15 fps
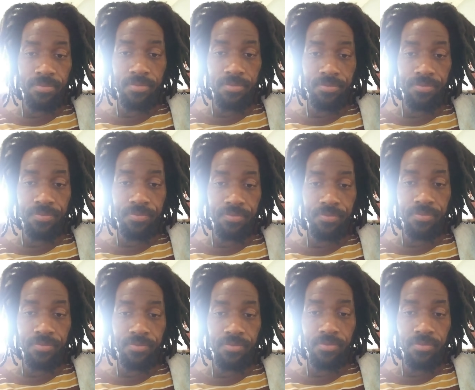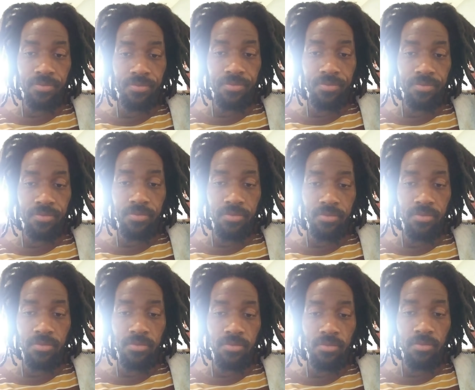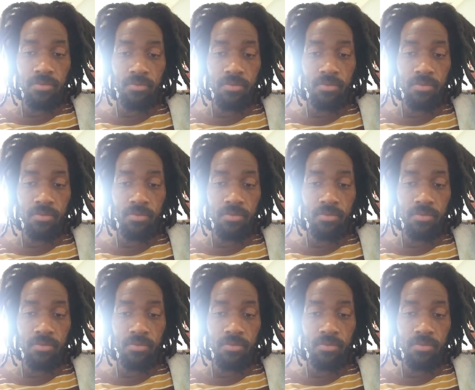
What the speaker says: [no speech]